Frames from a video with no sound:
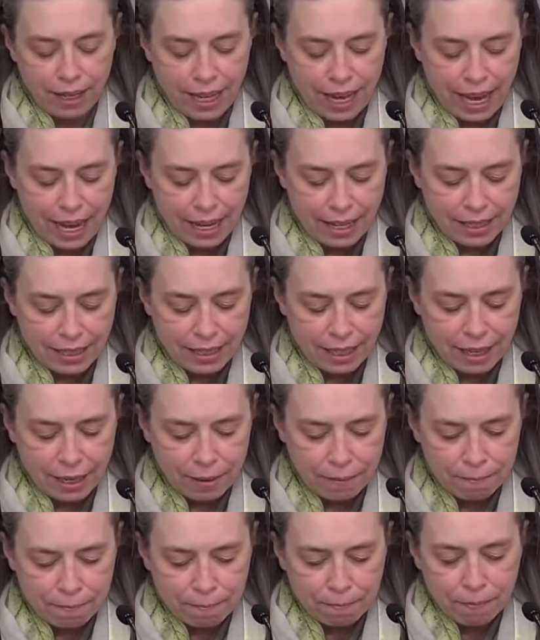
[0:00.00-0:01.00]
in that
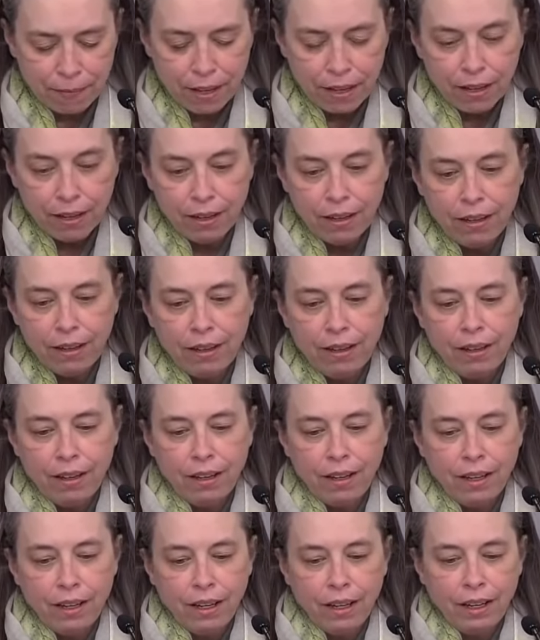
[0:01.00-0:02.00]

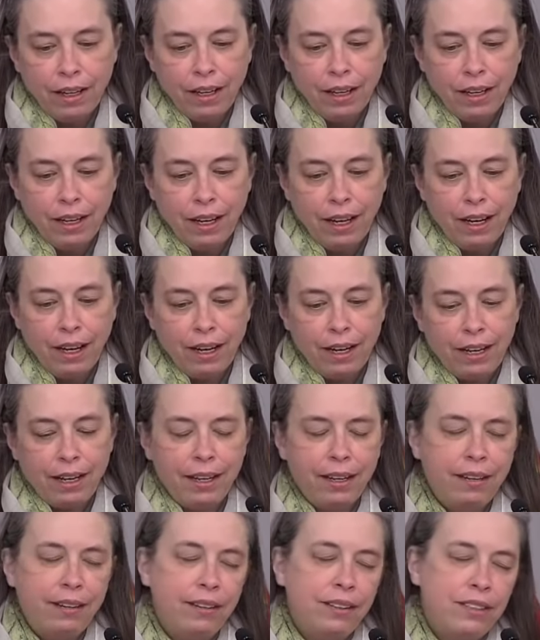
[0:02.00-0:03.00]

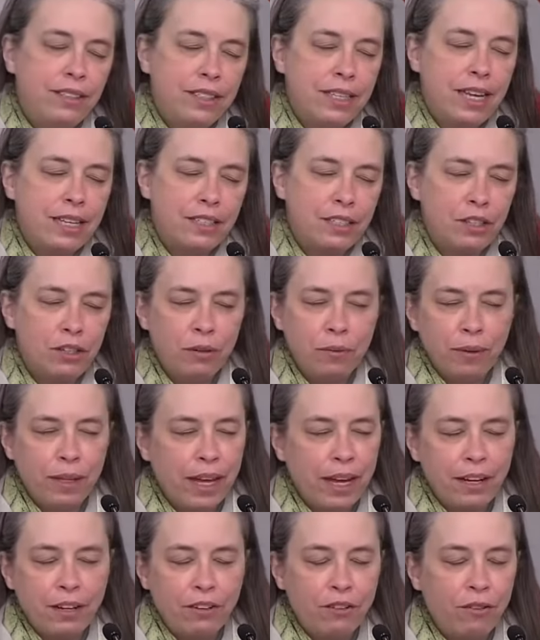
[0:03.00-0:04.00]
it just has to do with
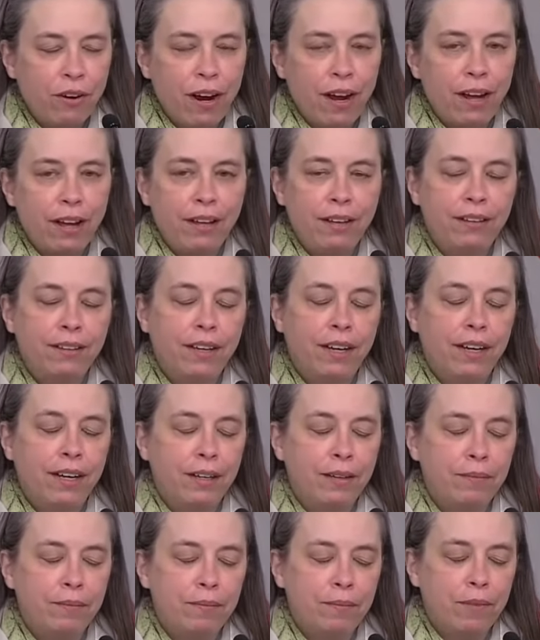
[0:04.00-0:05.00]
how you draw
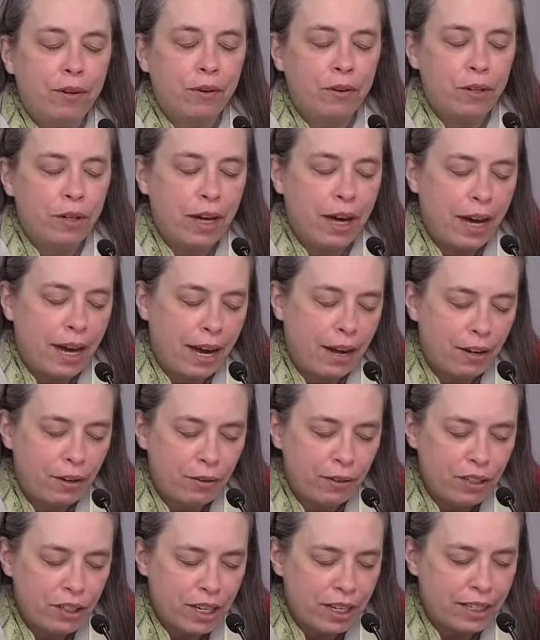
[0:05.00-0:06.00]
how
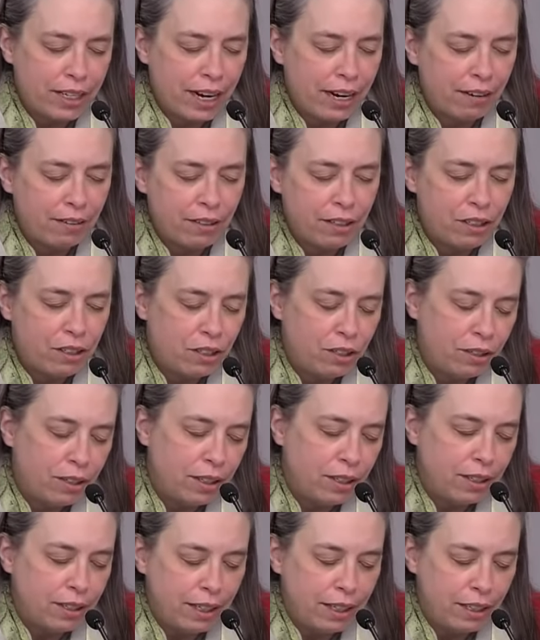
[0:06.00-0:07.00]
you inject air into
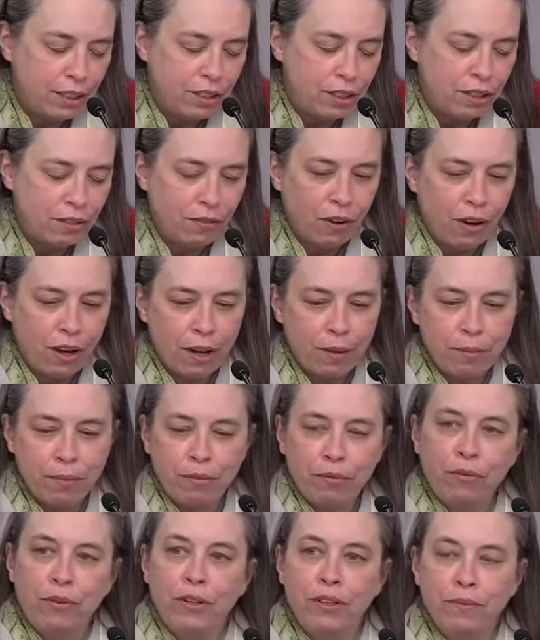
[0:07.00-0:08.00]
the vial
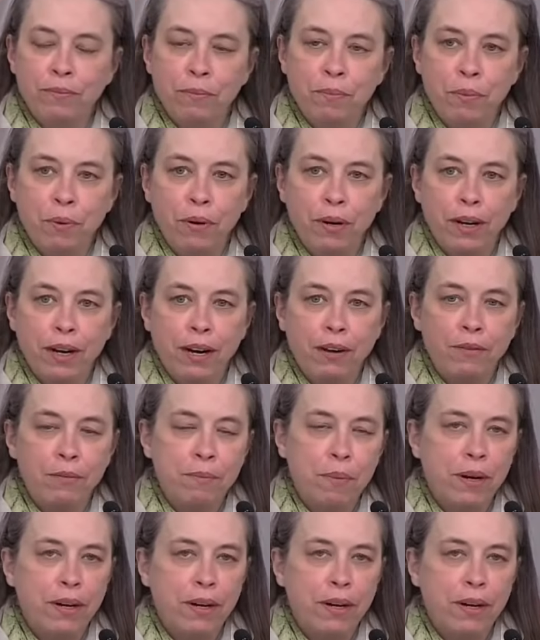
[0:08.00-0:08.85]
before you pull it out.